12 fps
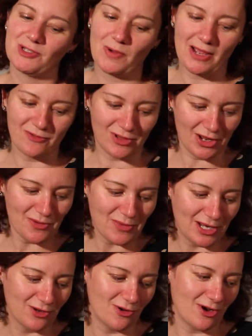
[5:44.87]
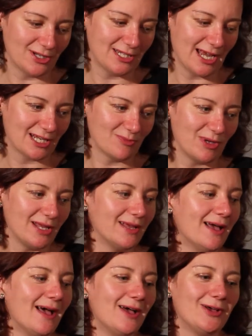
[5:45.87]
So I have a lot of men who contact
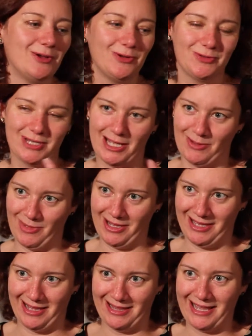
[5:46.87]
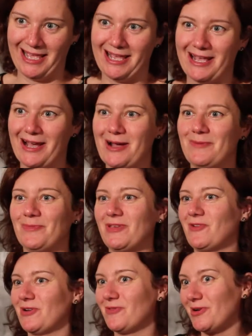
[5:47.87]
me who tell me that they, um,
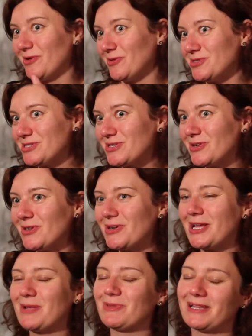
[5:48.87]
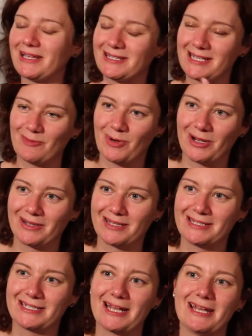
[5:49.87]
they've got a very old surname, they'd like to take part in
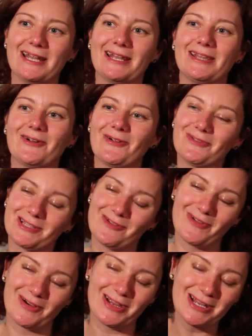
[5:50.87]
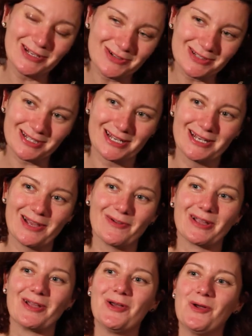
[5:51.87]
the study, and and they're obviously very interested in
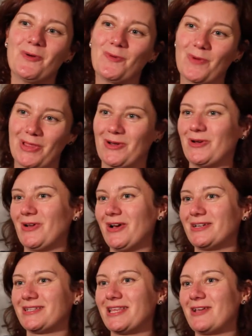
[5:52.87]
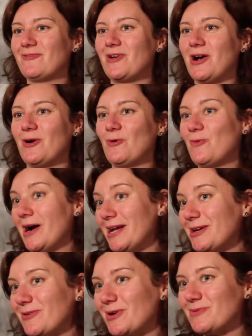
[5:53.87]
knowing whether or not they've got a
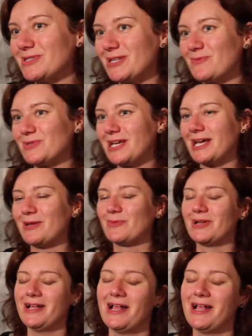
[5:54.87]
Y chromosome type